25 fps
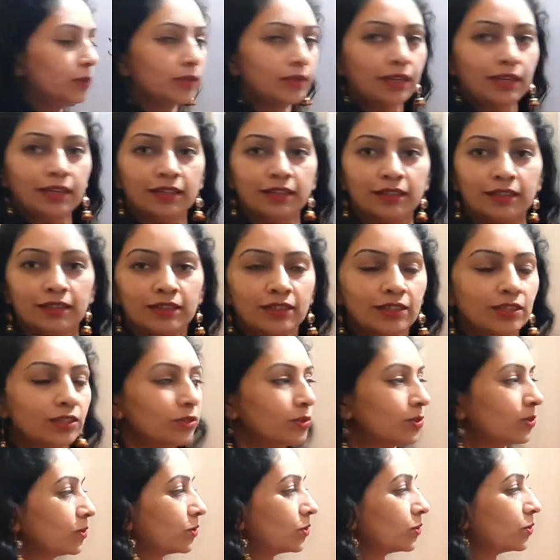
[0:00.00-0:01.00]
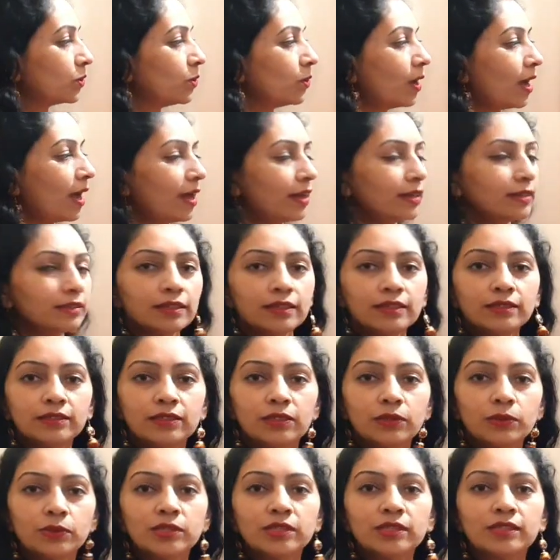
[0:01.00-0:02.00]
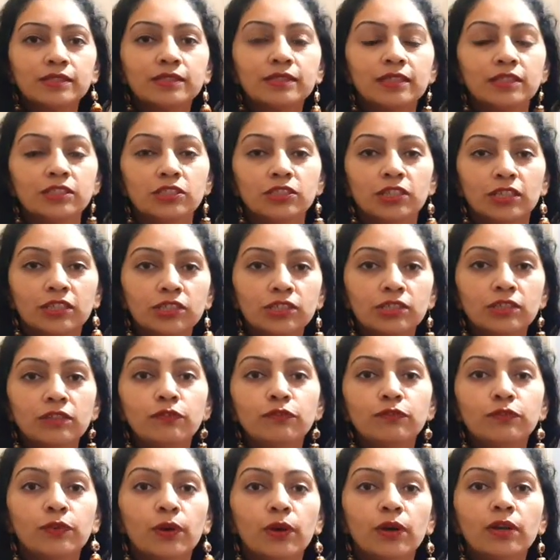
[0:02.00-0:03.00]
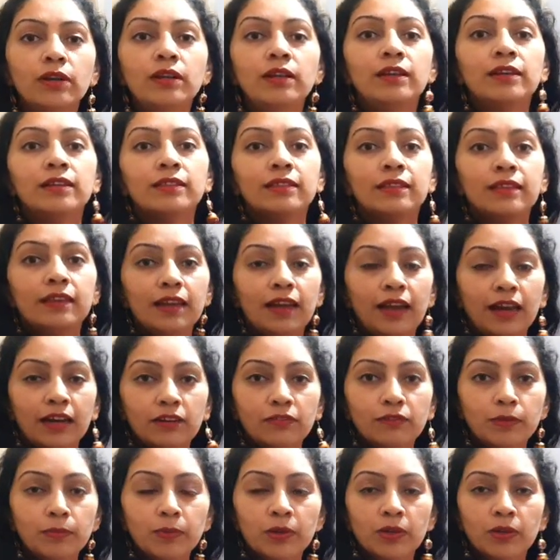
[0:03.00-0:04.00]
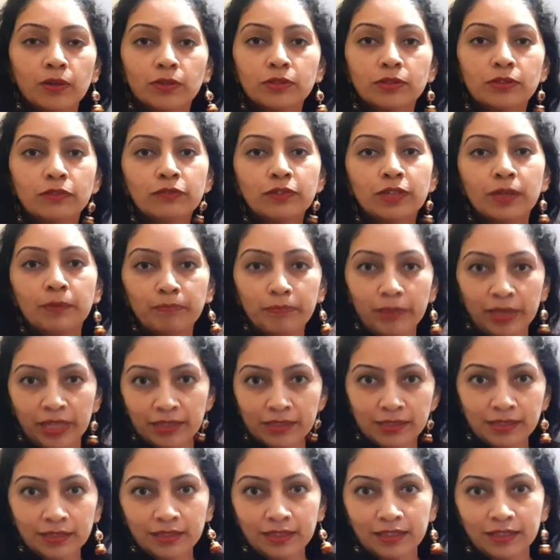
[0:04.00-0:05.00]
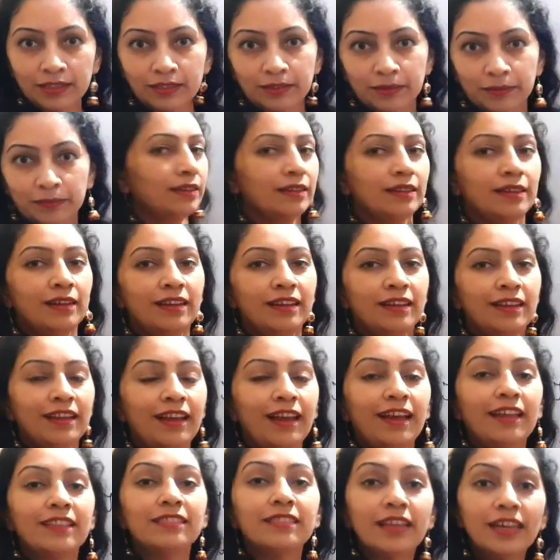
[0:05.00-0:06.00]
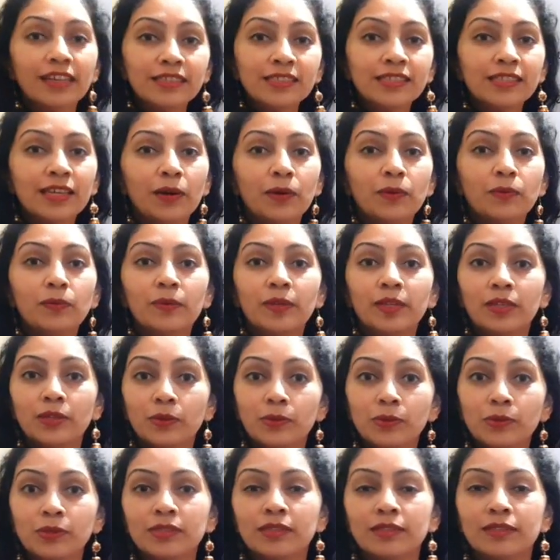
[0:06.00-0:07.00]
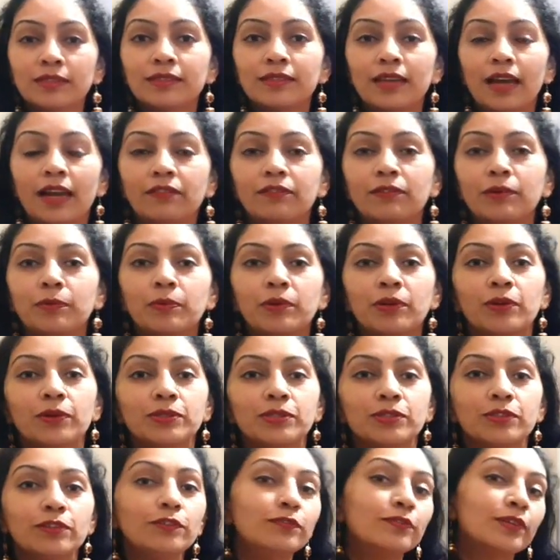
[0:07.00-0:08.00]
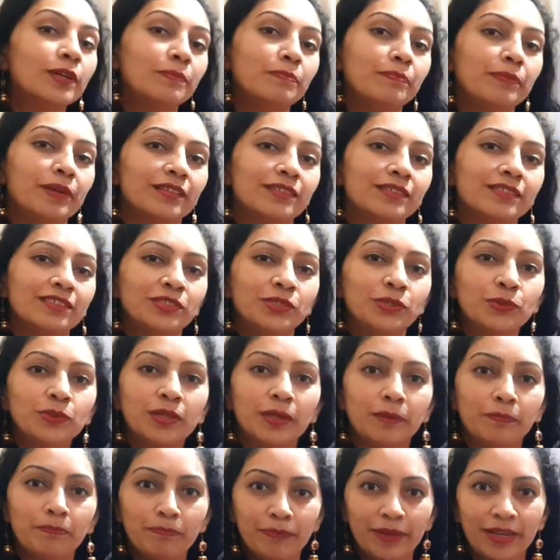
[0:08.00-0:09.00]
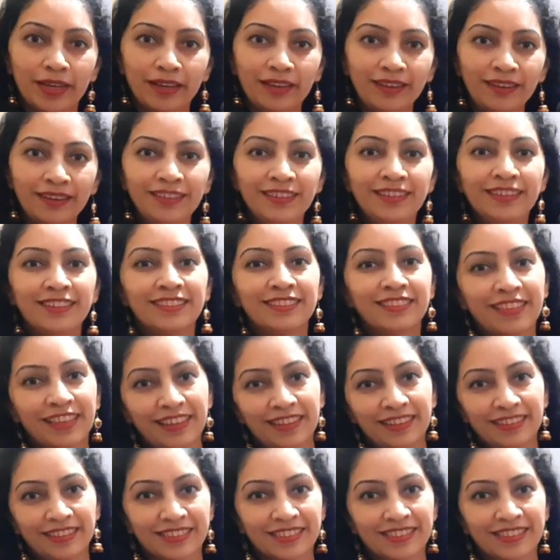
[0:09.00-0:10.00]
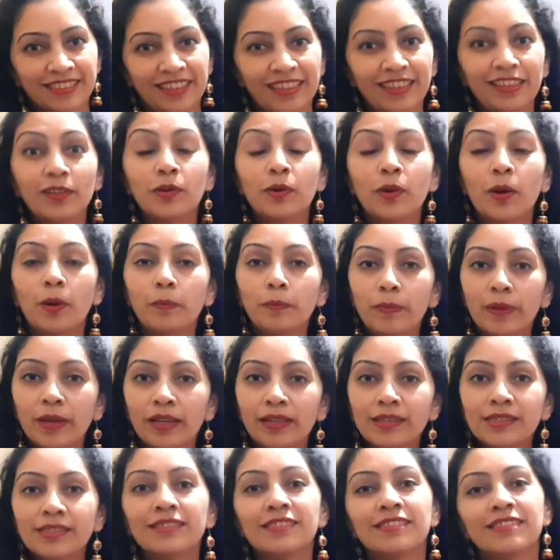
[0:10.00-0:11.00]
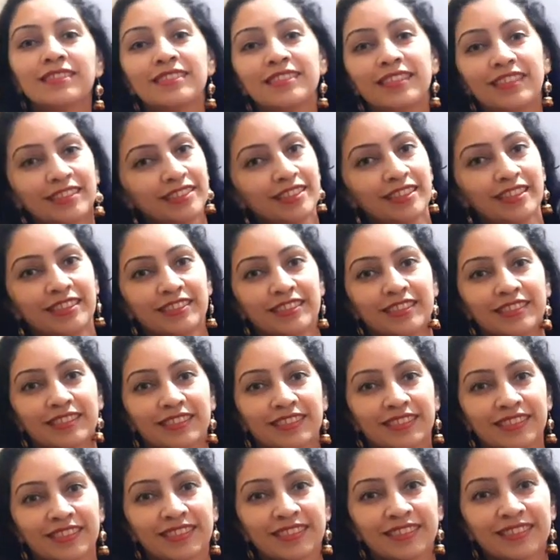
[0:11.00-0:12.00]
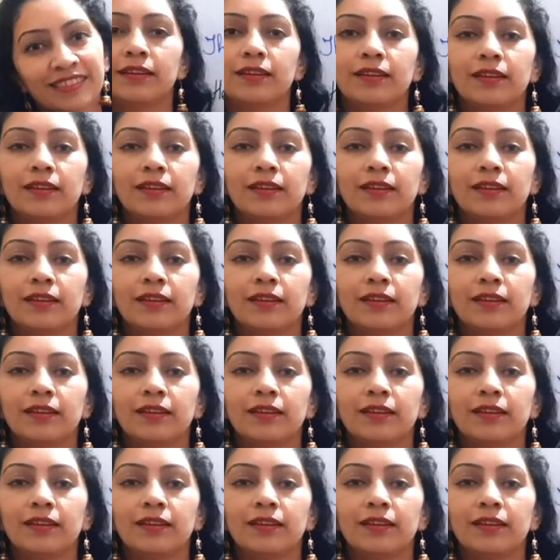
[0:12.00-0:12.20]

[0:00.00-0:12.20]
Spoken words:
think. So as is used as conjunction for the adverb clause of comparison here. And that's how we use this adverb clause of comparison to compare things in complex sentences.